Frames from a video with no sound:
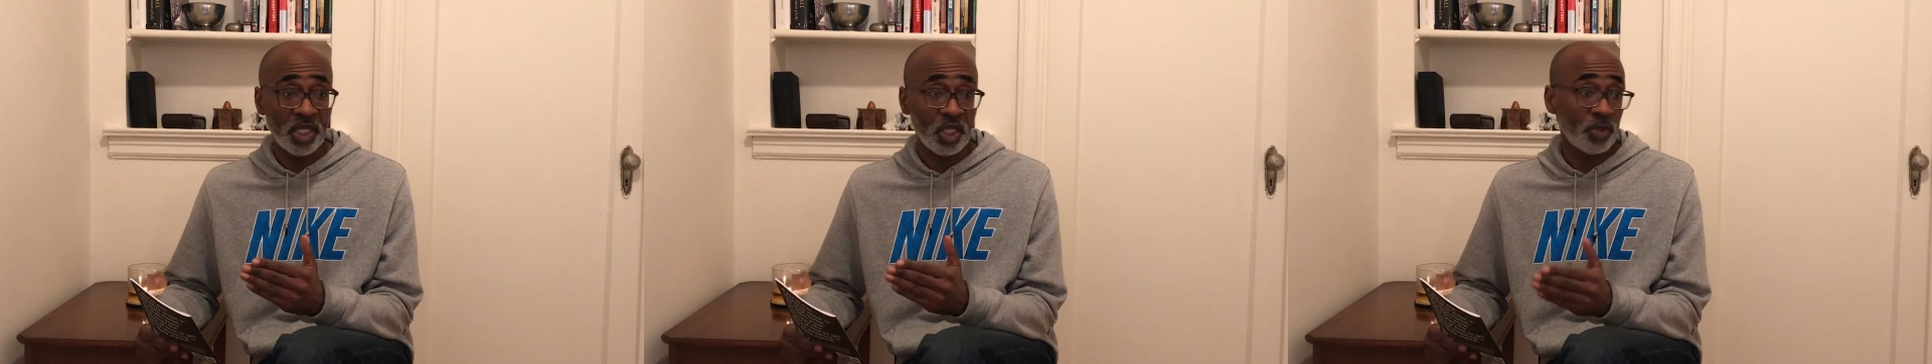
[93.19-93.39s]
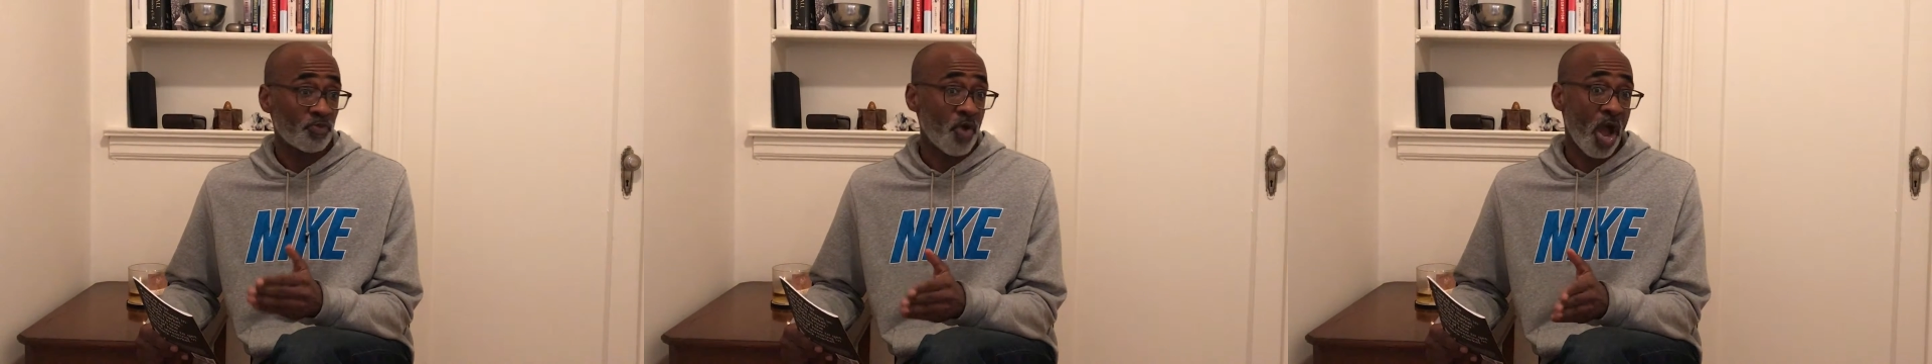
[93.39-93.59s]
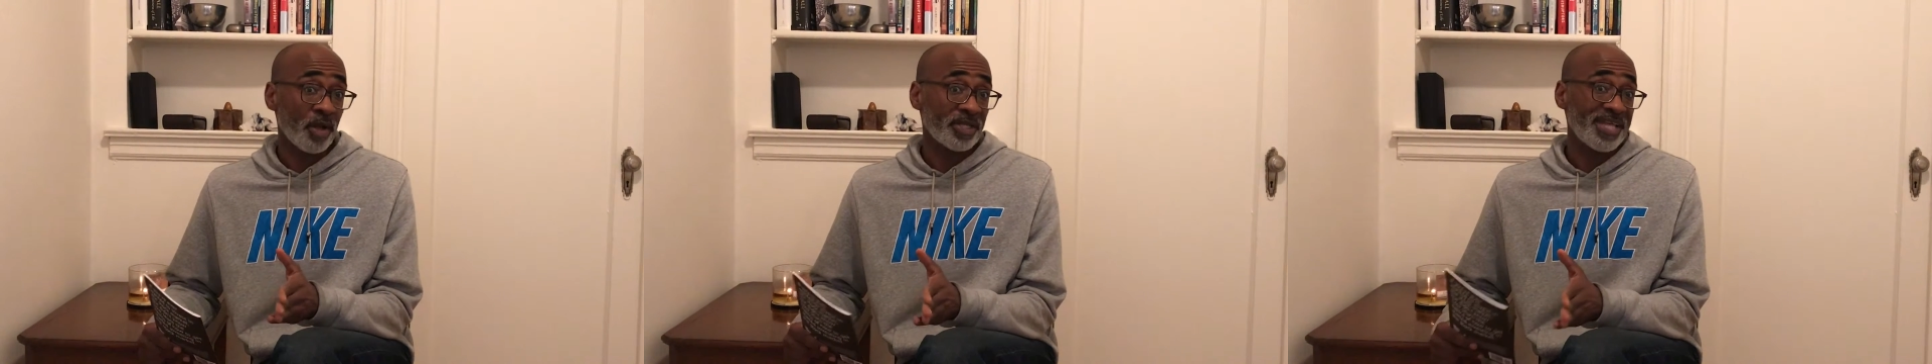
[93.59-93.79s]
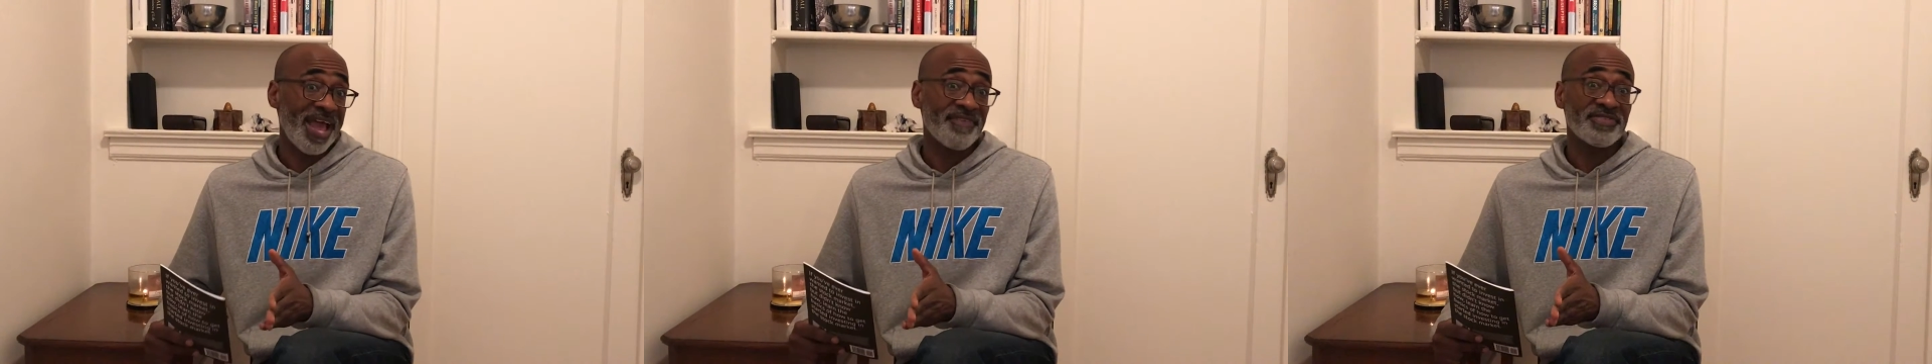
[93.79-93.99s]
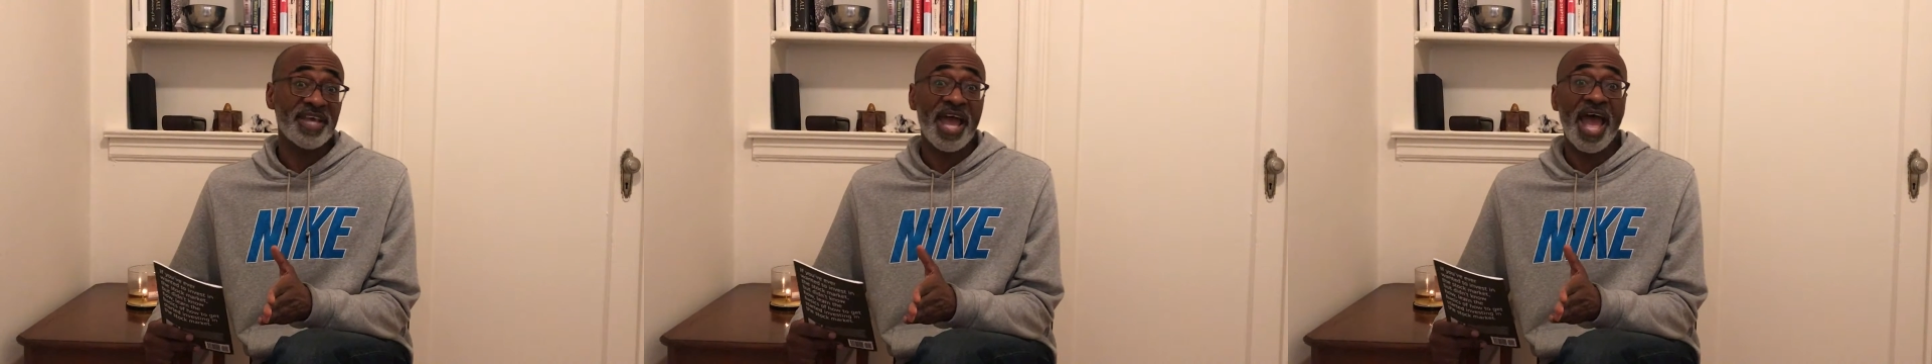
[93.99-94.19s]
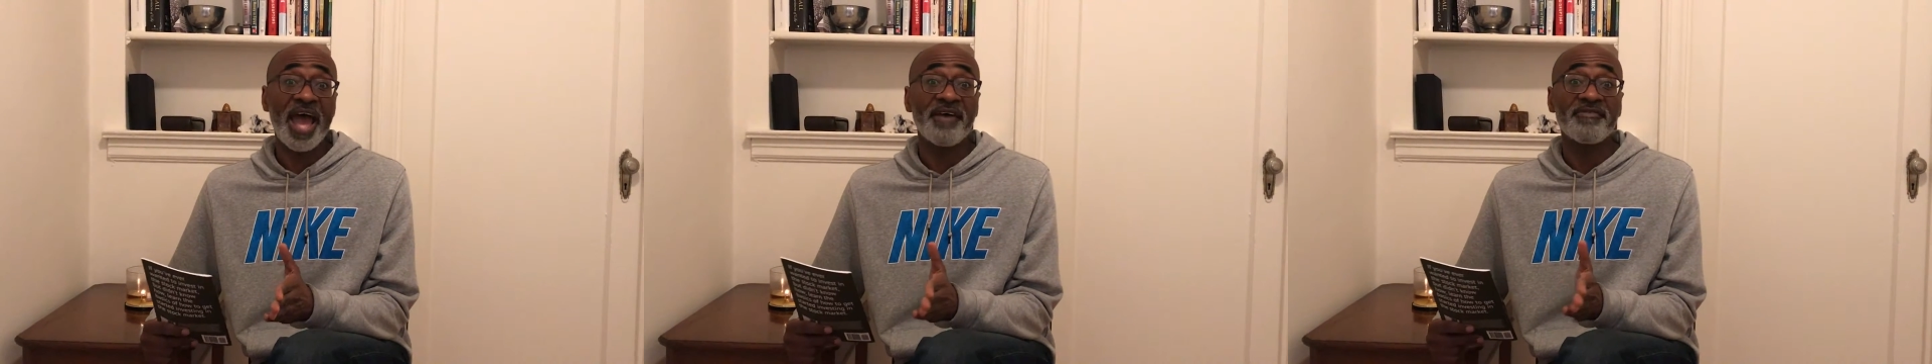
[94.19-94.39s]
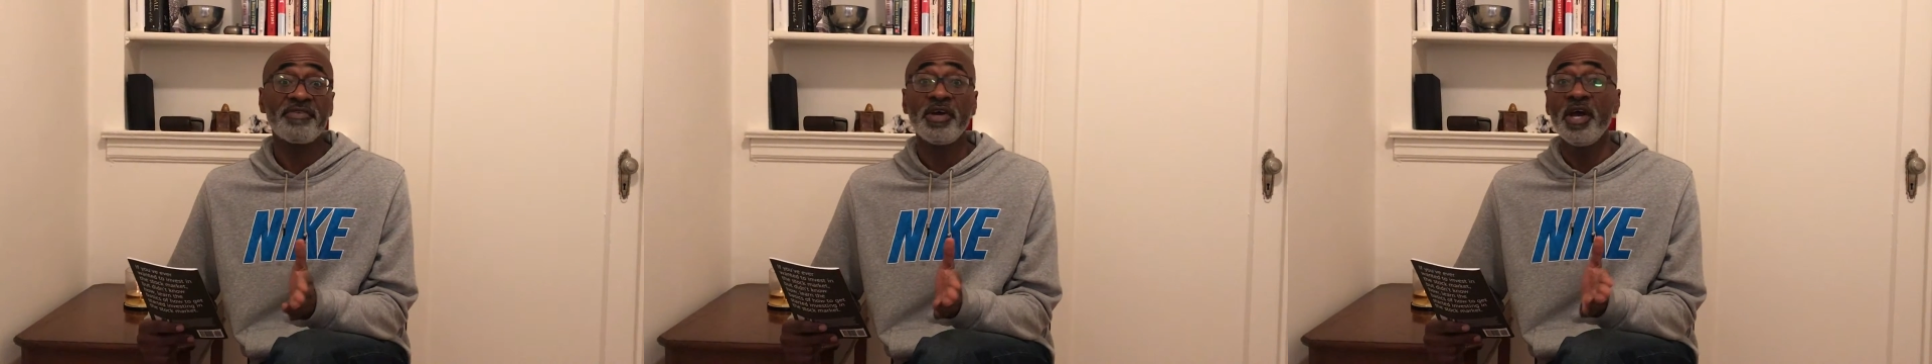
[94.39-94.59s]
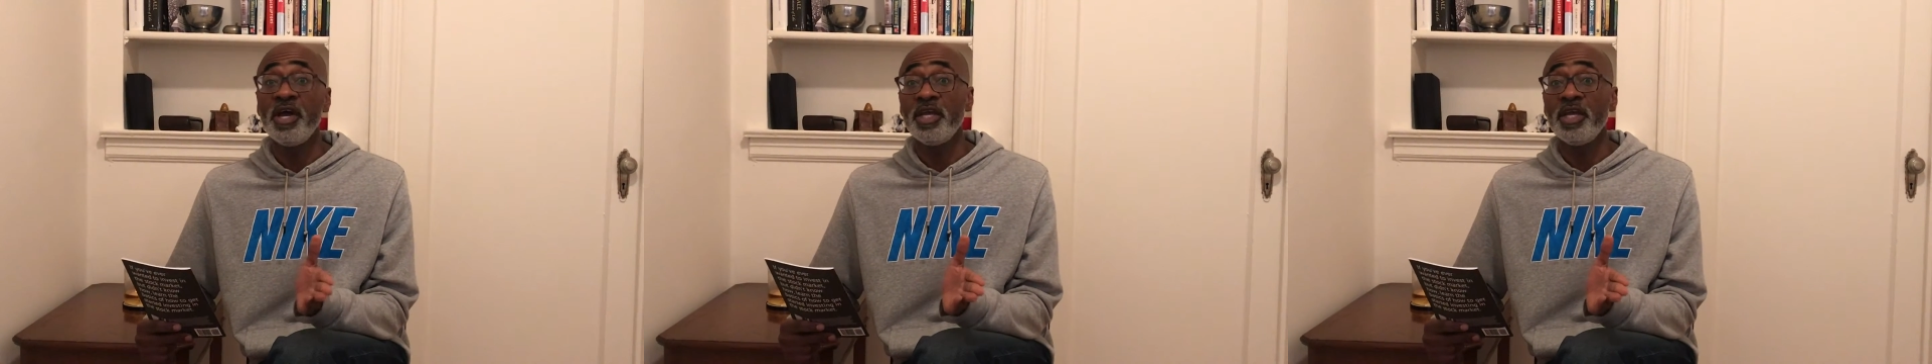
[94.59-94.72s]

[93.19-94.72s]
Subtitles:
you'd probably have to have,